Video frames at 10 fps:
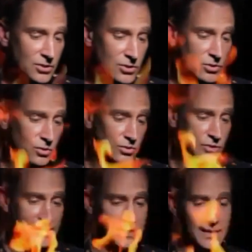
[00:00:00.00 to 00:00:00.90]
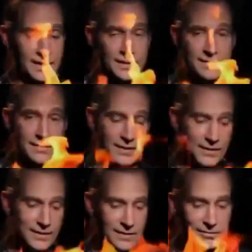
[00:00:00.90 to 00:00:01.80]
do cool tricks like this, like,
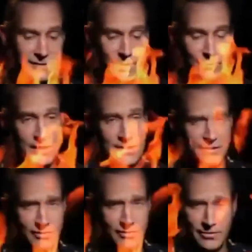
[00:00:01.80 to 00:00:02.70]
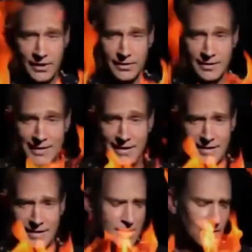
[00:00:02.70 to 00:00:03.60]
set myself on fire.
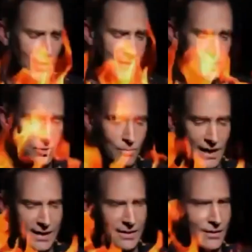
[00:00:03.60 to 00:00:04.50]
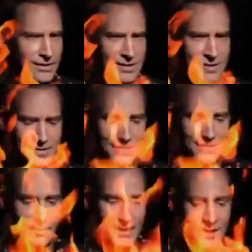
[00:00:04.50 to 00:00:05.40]
This isn't quite a zoom background. This is,
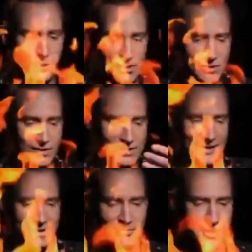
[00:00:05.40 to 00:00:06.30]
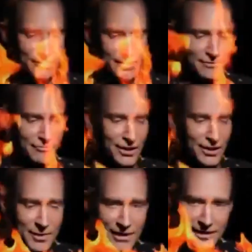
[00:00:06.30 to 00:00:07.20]
it almost looks like the fire is in front of
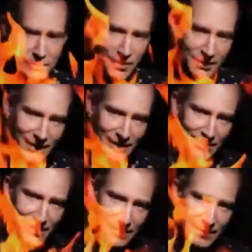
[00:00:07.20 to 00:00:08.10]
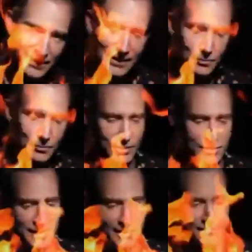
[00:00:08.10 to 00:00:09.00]
me at this point. You can put
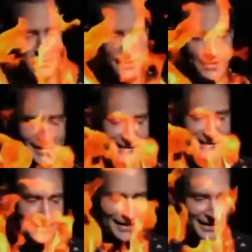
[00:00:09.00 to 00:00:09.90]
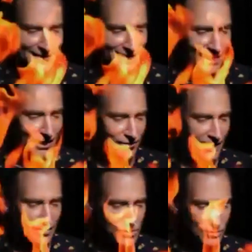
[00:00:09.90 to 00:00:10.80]
yourself in a on
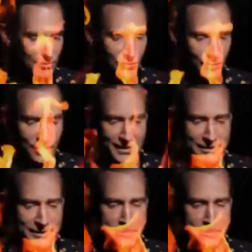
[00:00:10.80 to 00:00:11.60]
fire zoom foreground.